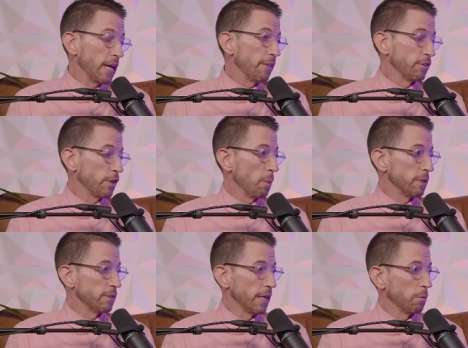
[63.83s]
got the
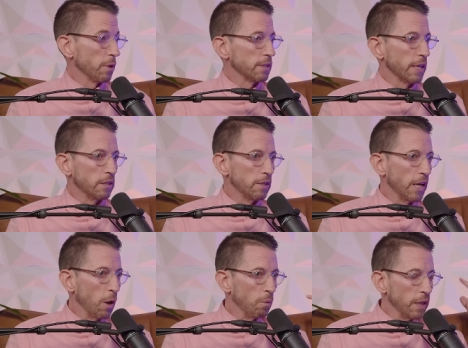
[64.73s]
showbiz thing where he's like, "Do
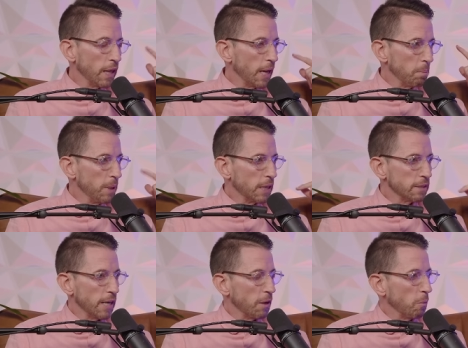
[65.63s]
they only like me
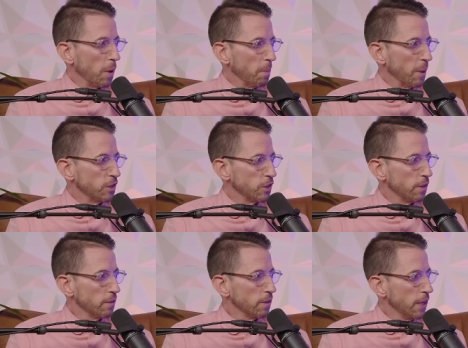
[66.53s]
because I don't wear my
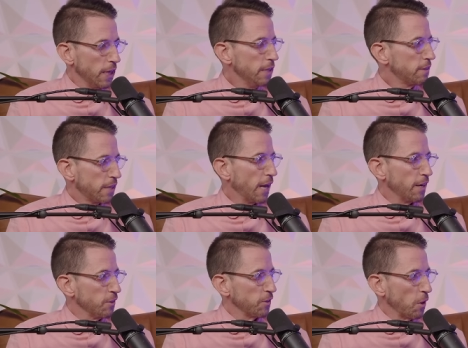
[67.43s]
shirt?" He's got
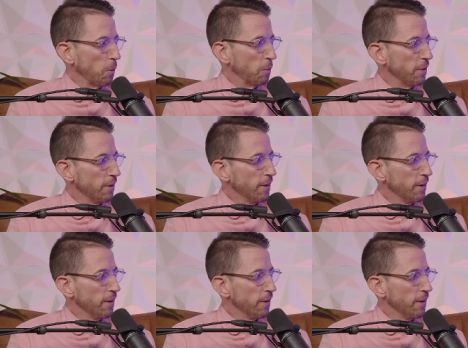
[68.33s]
his own